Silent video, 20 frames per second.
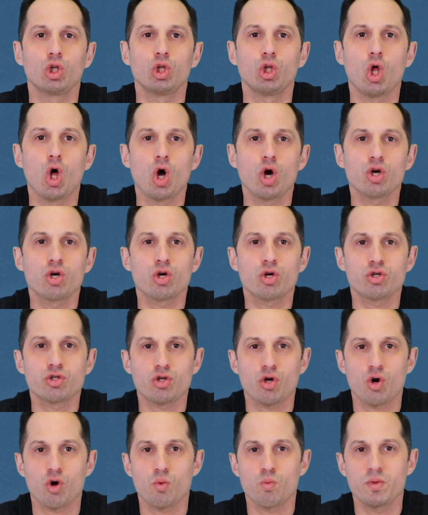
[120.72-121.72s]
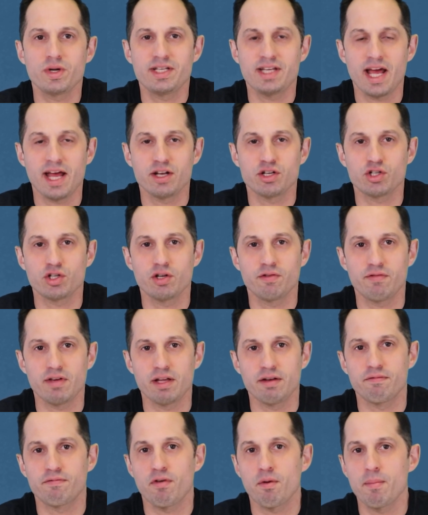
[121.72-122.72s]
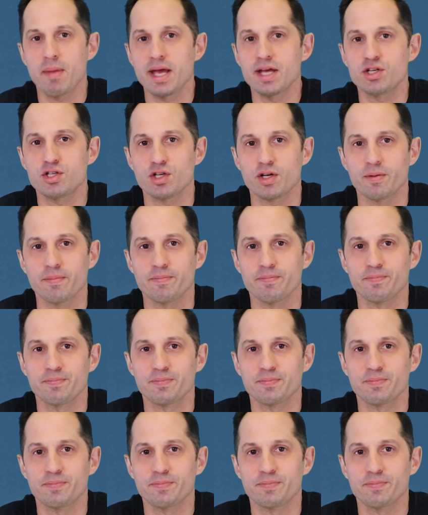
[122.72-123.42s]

longer-term retention of information.